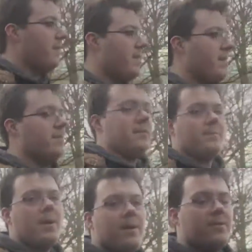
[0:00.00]
videos in
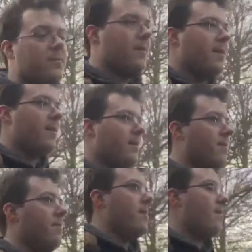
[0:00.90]
the past where
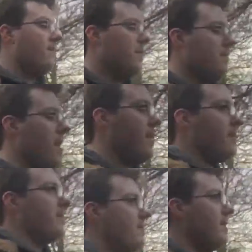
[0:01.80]
I've been
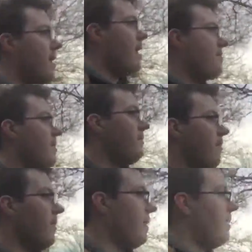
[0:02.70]
reacting to the game and
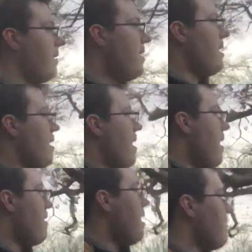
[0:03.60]
everything,
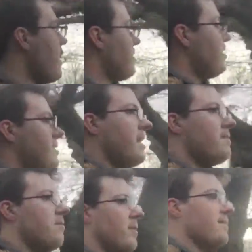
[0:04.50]
I've actually
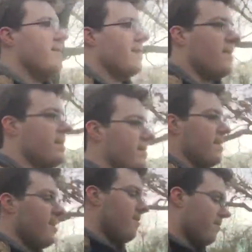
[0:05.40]
said words and I've had to
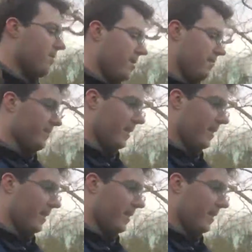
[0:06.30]
go, right,